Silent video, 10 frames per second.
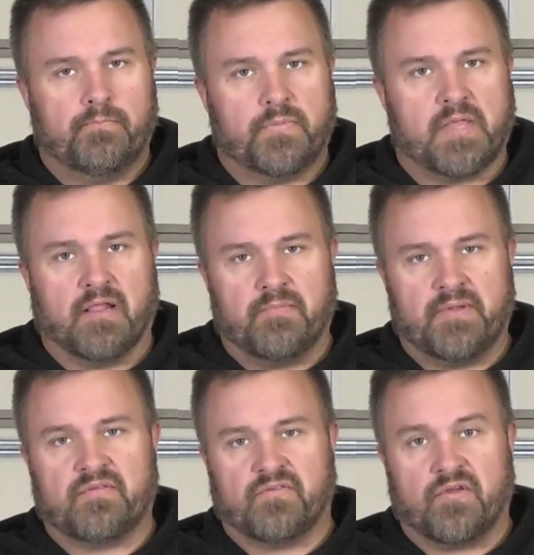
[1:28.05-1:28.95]
The
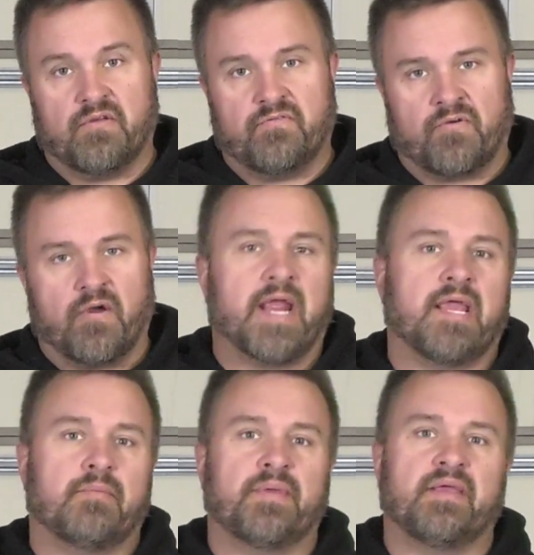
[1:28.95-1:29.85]
Element is good for
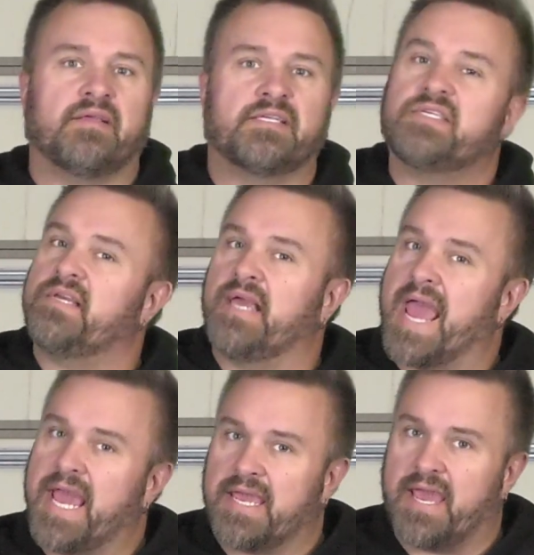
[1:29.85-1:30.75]
A, B, C,
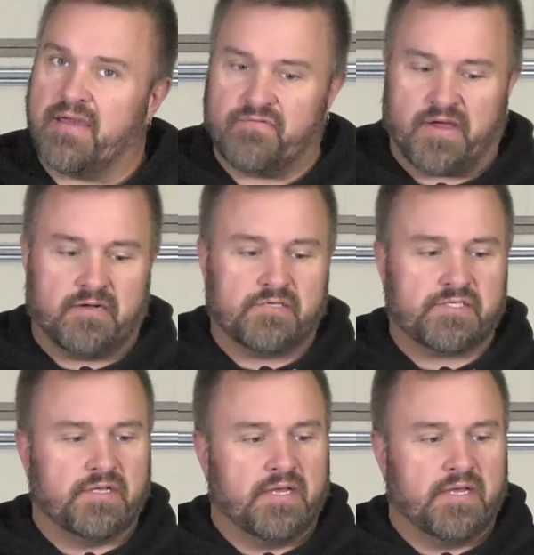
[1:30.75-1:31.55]
and K fires,